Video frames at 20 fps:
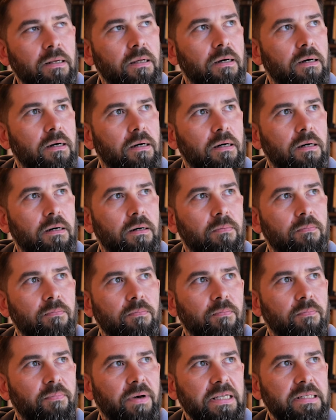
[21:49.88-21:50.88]
then
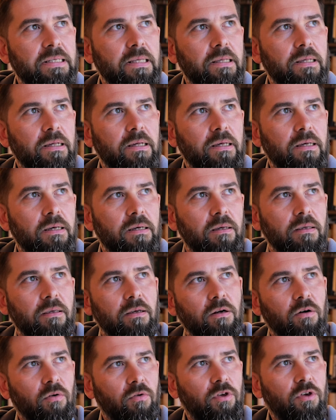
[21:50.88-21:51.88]
basically,
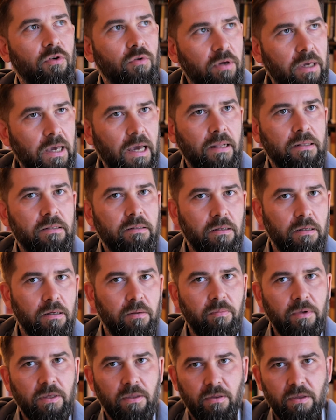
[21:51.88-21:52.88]
you get
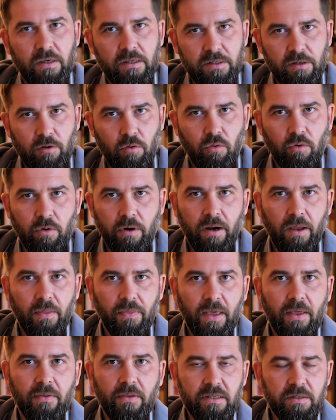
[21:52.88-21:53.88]
this score,
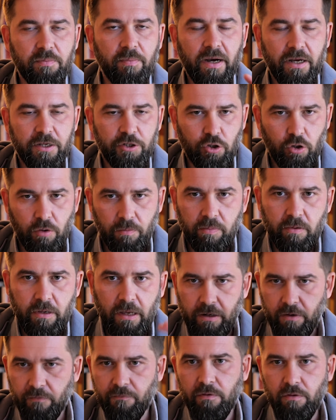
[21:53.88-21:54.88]
and then it's my job
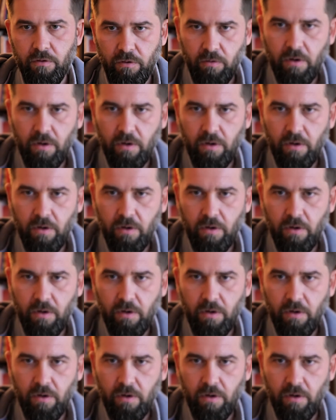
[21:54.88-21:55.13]
kind of,